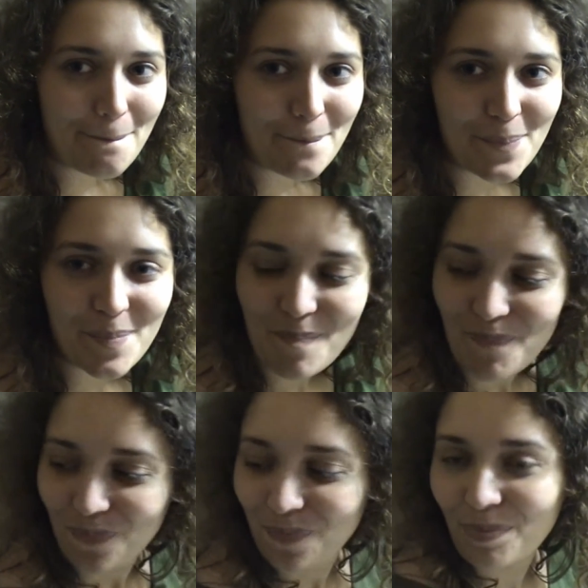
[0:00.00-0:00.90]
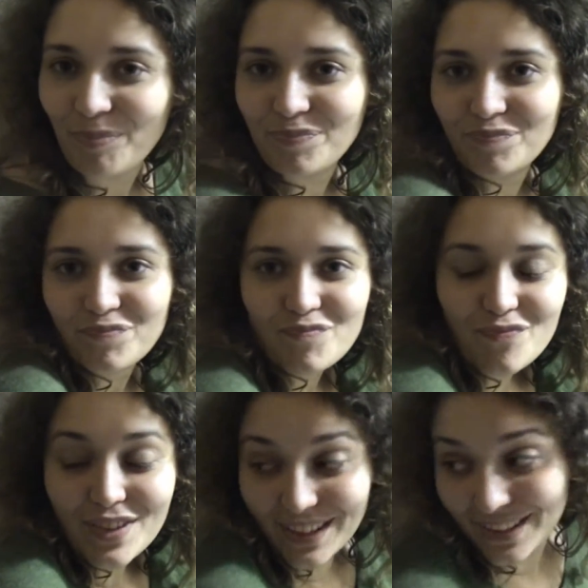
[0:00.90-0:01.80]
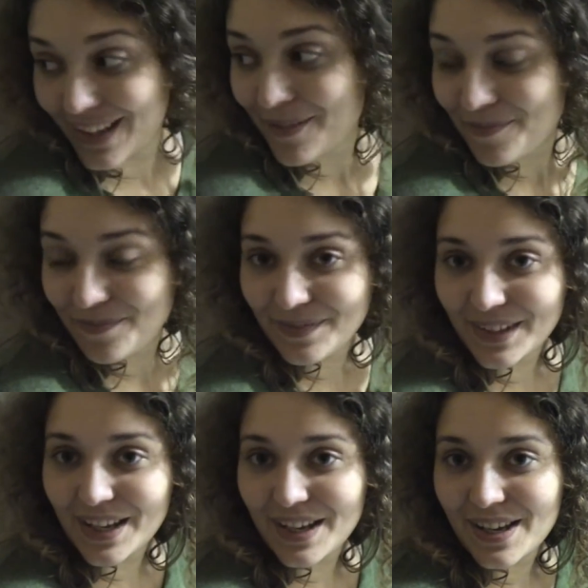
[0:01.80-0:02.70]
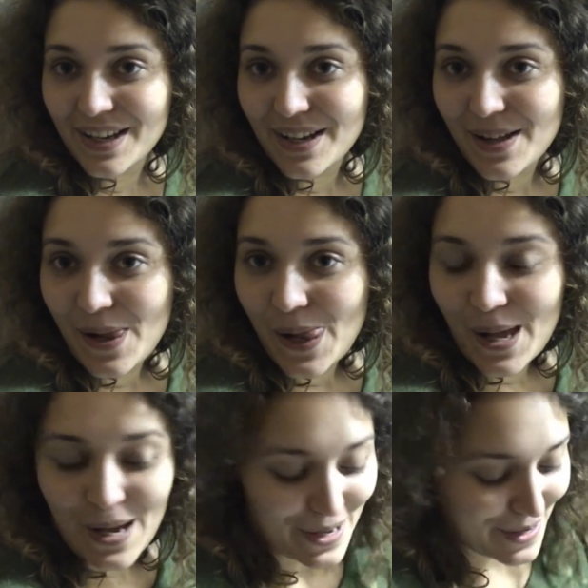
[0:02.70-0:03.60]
Have you got an exhibition on at the moment? Yeah. Can you just quickly show us around?